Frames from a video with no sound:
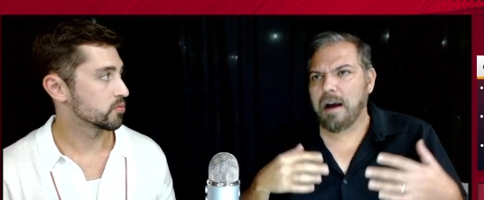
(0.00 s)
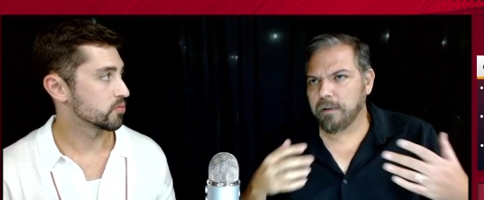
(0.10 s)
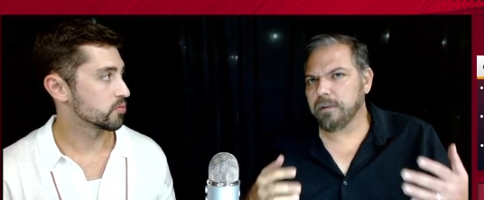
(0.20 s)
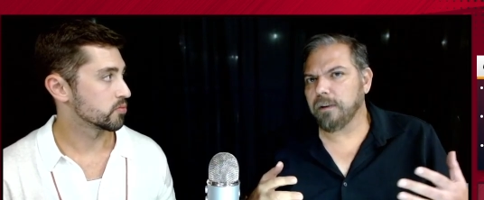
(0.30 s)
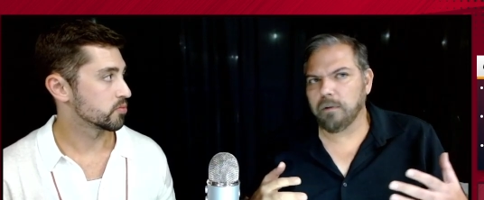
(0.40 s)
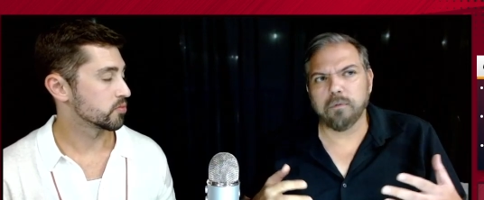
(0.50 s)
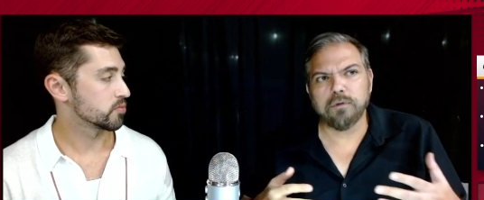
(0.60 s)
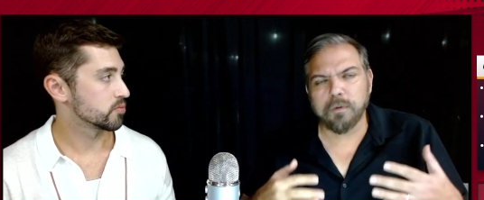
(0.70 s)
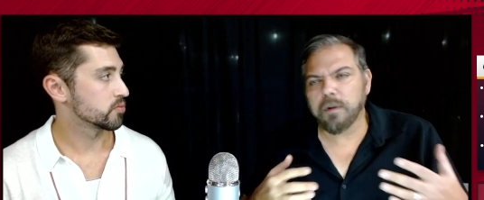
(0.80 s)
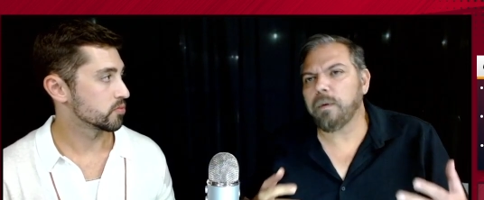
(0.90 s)
Speaker 1: out,
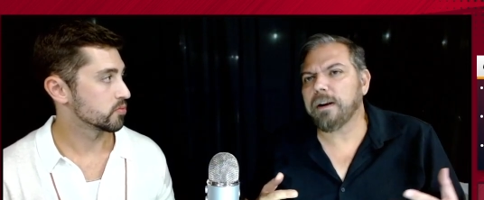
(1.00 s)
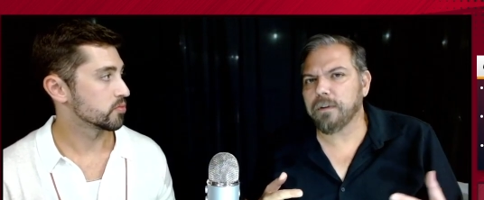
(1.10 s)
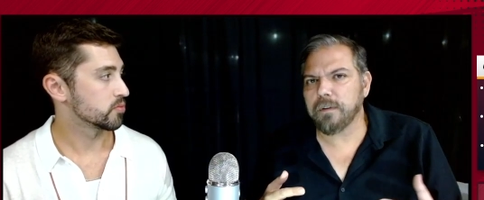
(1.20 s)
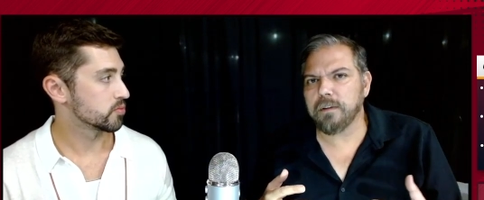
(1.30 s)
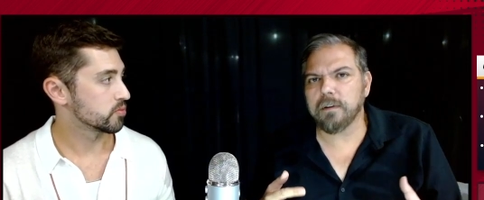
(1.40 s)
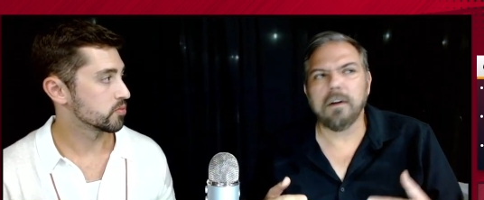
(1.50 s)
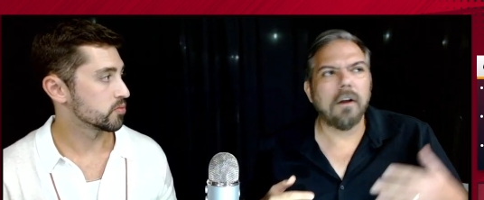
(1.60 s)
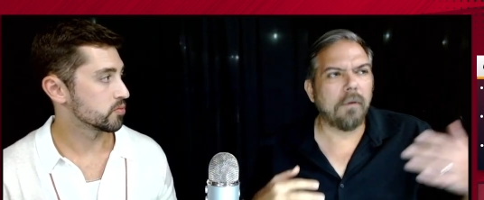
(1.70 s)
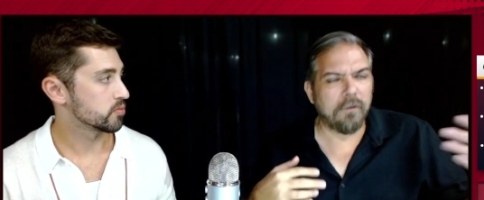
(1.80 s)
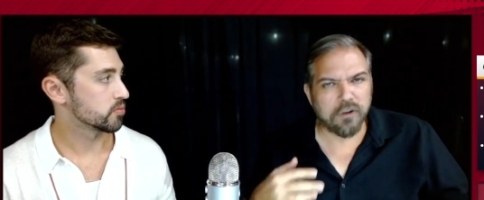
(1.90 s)
during the regular season
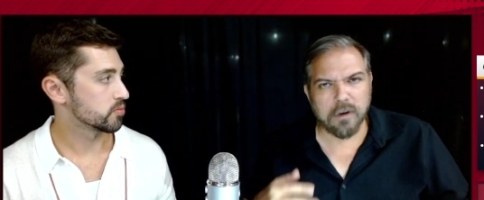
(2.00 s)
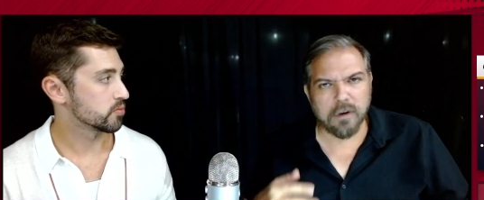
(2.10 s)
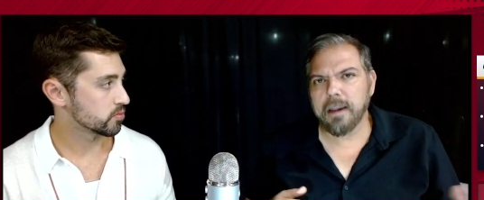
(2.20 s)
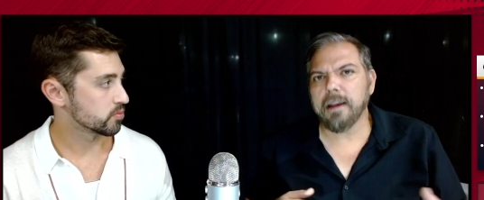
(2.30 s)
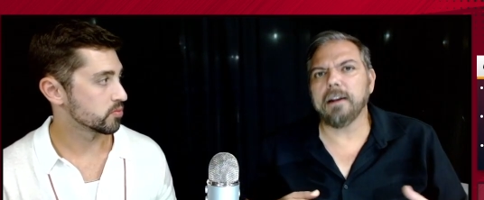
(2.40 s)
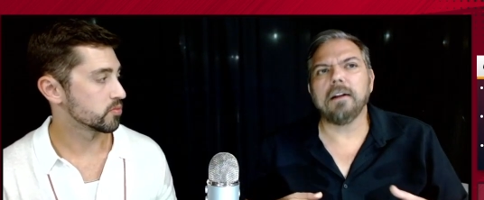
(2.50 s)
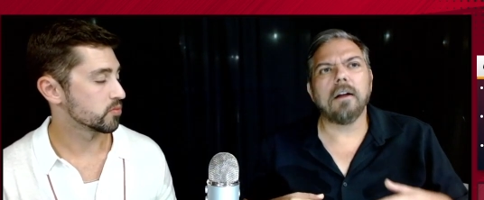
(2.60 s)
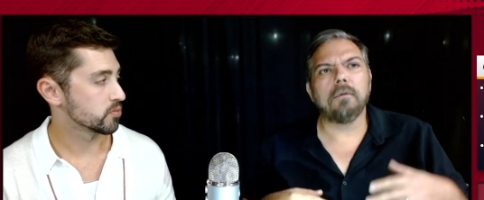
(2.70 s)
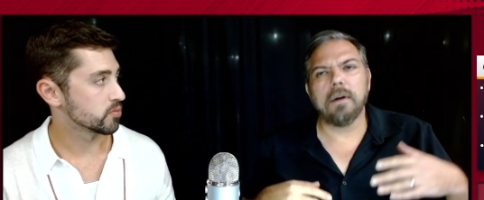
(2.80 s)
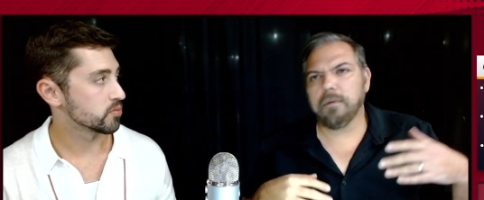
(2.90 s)
with Jimmy in,
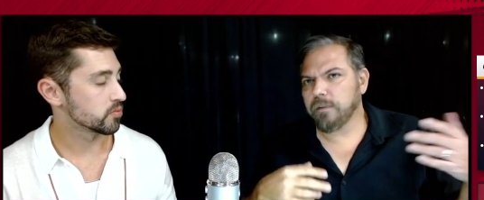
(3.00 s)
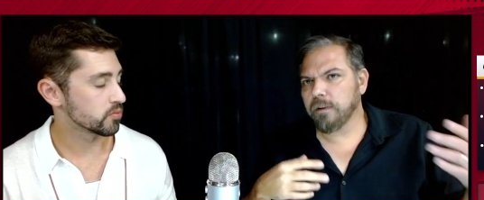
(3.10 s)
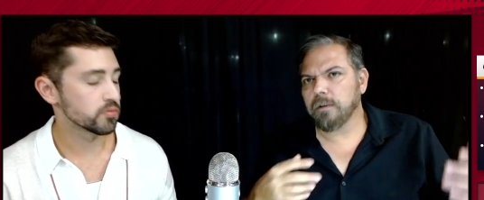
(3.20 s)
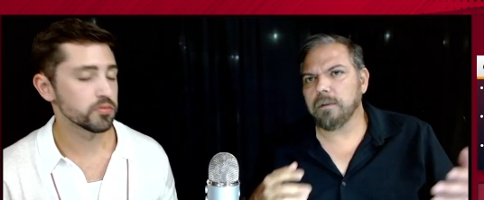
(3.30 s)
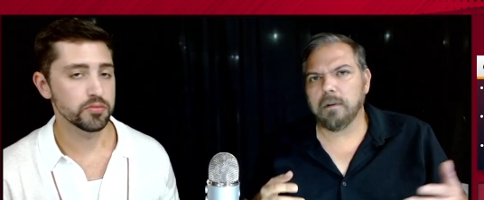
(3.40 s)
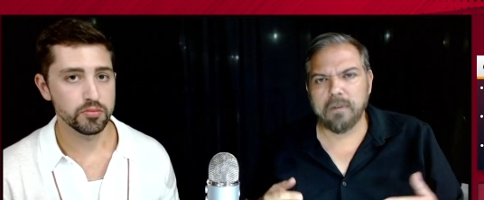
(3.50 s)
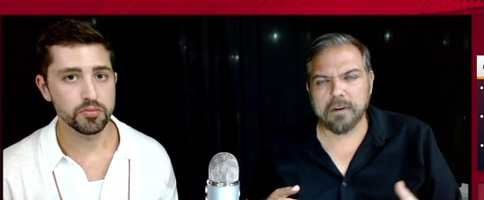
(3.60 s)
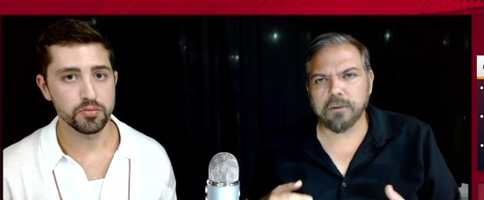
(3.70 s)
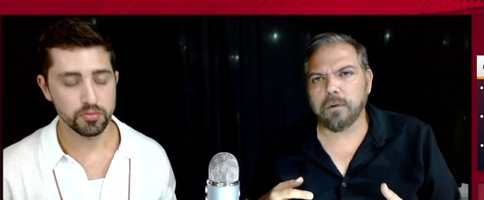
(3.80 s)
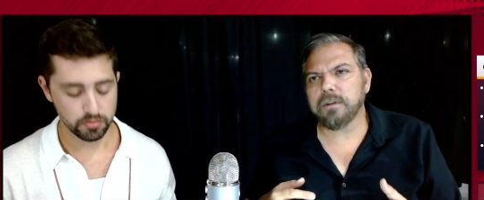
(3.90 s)
with,
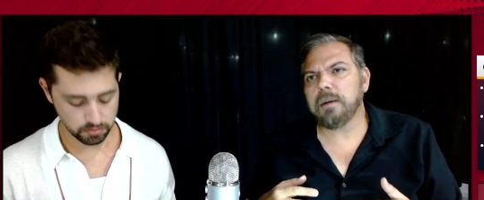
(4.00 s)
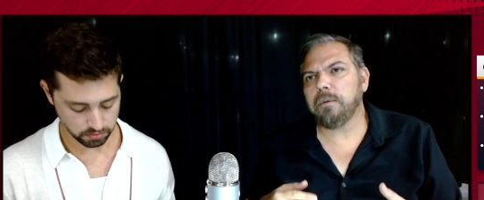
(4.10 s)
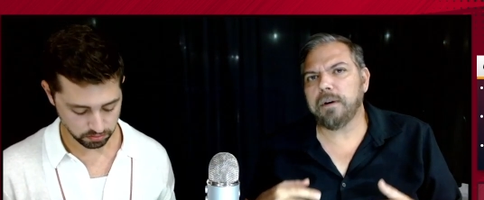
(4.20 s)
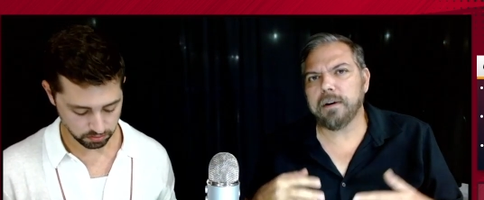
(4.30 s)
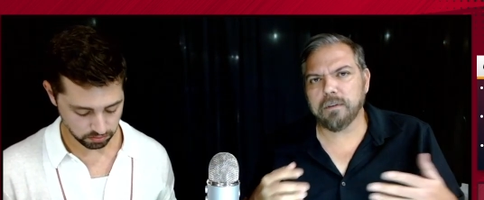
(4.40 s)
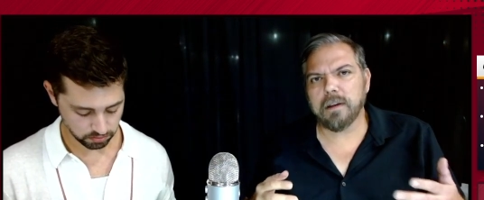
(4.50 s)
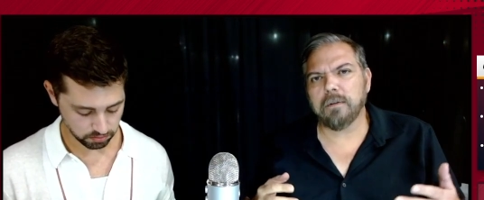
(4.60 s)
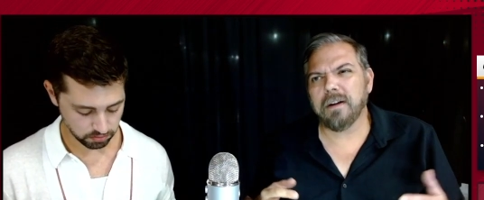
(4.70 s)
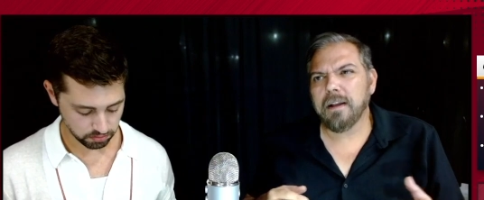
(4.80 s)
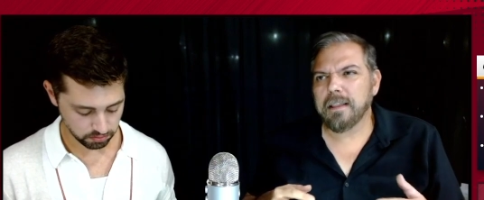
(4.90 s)
Victor Oladipo in, et
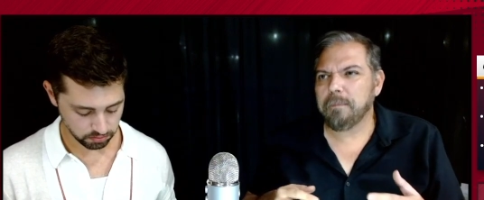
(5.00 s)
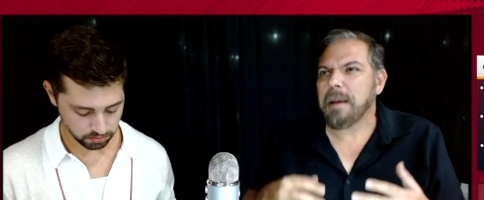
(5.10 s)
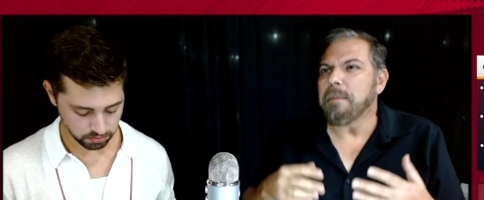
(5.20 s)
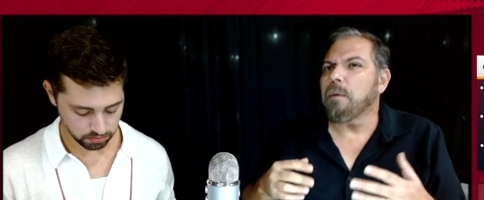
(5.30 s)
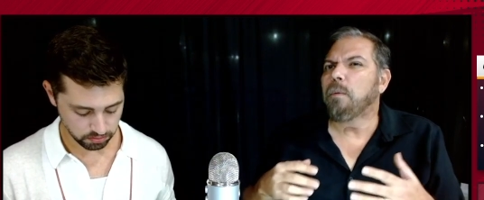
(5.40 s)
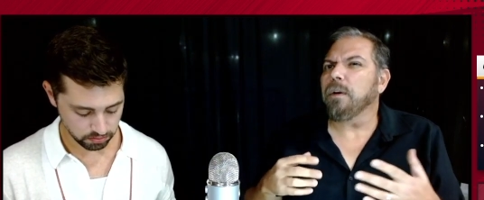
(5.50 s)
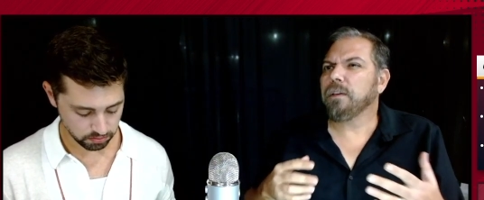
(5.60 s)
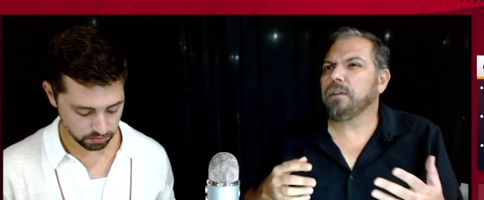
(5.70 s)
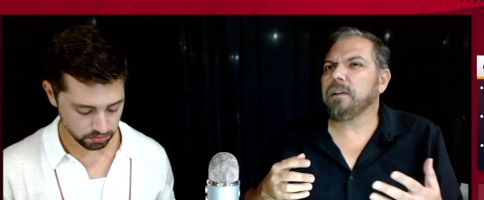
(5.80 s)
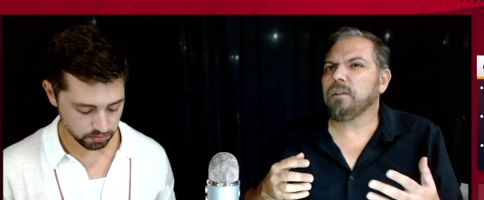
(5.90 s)
cetera, that maybe we
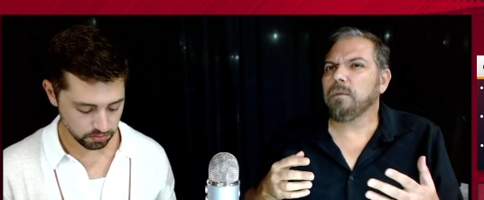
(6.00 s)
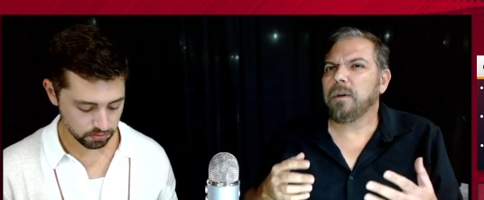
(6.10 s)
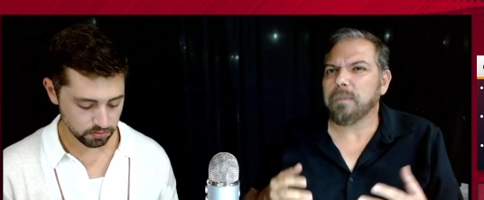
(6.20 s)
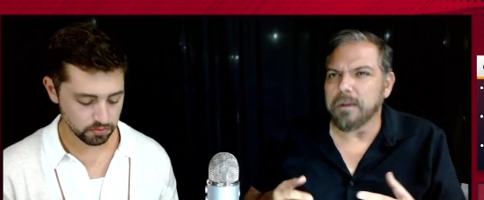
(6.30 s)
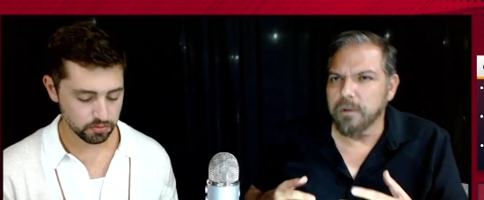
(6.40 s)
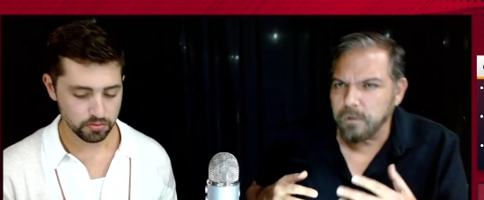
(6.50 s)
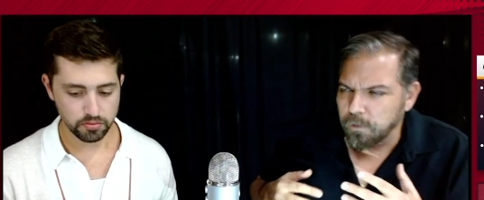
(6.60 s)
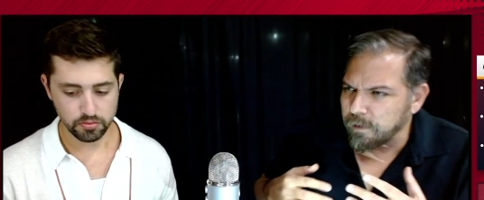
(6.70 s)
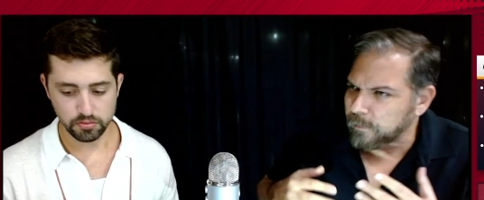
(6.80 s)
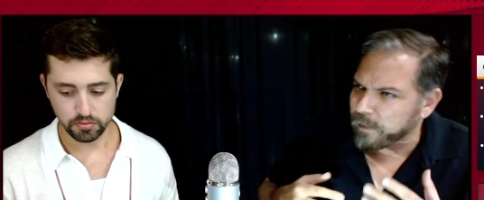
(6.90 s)
wouldn't see it so much. But
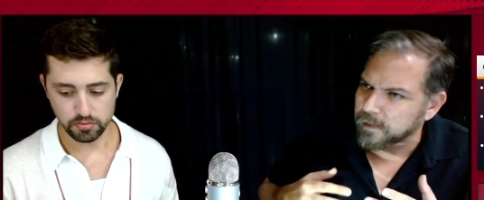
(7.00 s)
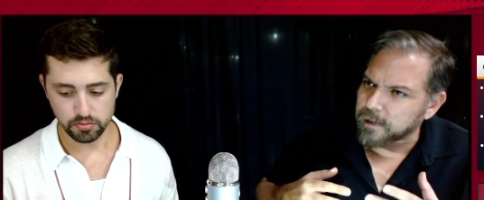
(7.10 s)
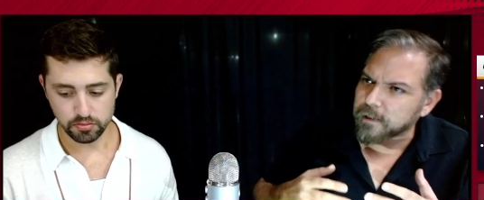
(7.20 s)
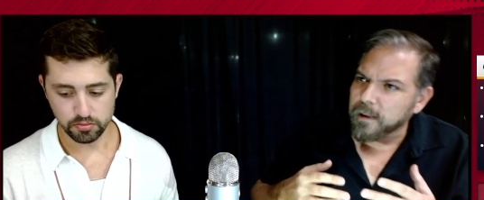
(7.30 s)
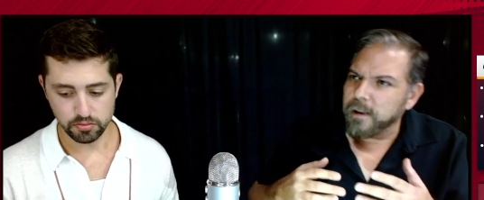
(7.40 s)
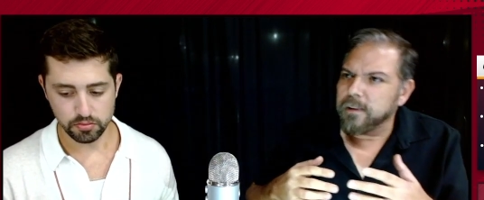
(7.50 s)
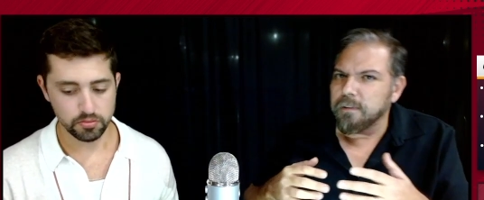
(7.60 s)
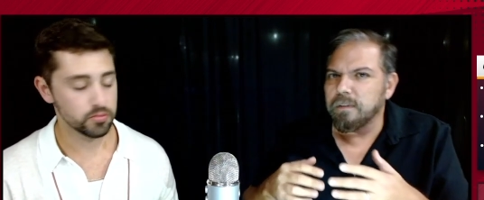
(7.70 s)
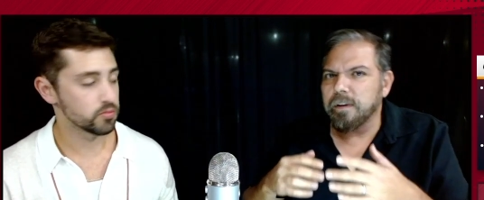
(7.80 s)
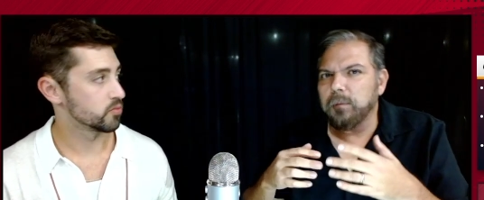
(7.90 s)
you seem to think that
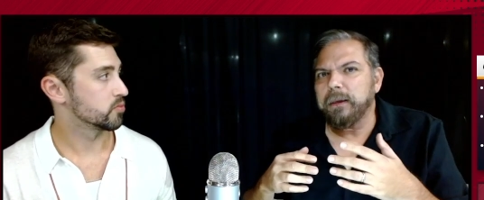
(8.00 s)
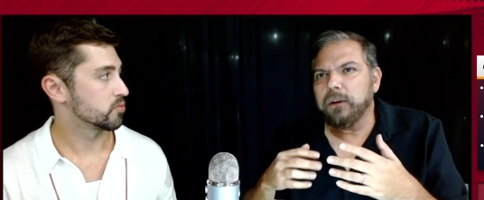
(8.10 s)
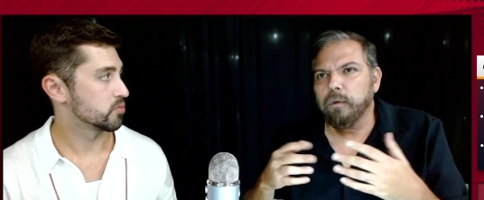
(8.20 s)
this is going to be the